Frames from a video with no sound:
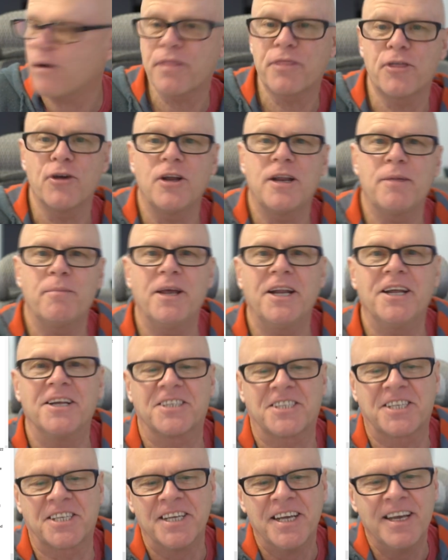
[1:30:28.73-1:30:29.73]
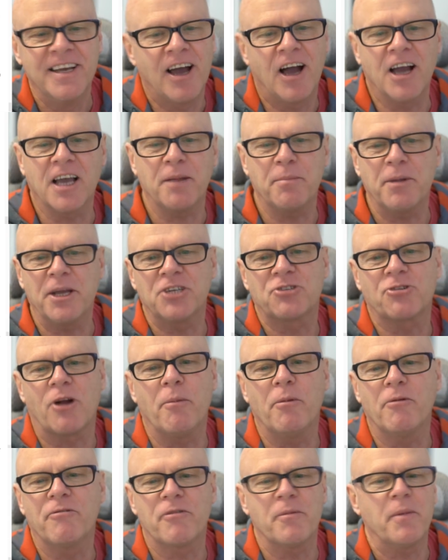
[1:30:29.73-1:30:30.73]
hour, 30 minutes. I'm going to be in
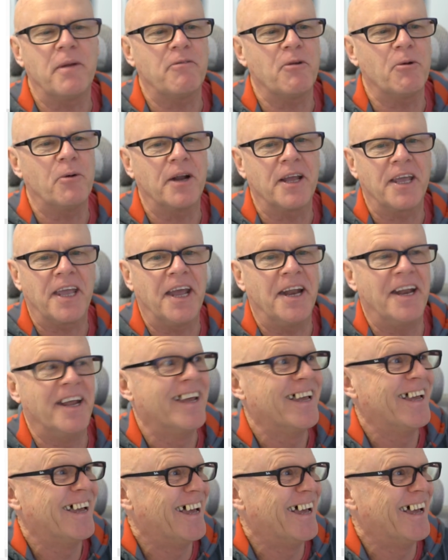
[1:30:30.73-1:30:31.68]
trouble from everyone again.